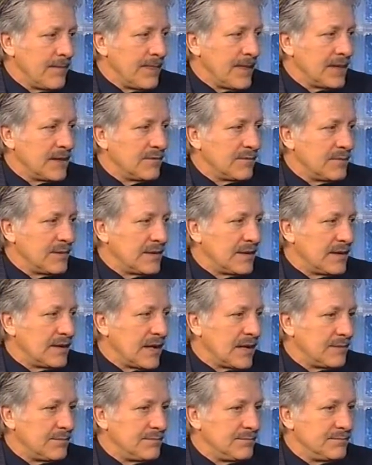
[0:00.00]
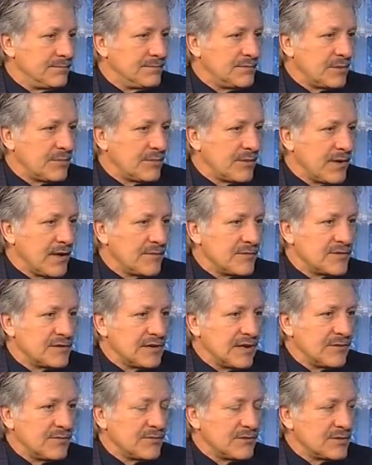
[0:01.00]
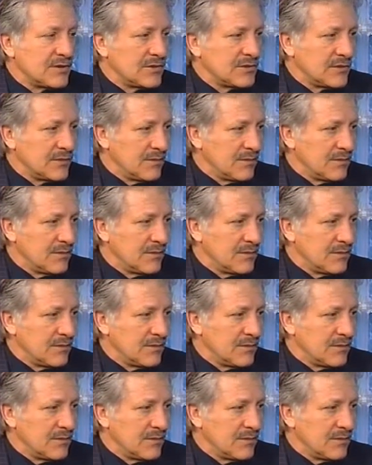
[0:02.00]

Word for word: Now, you've been in that deprived state for such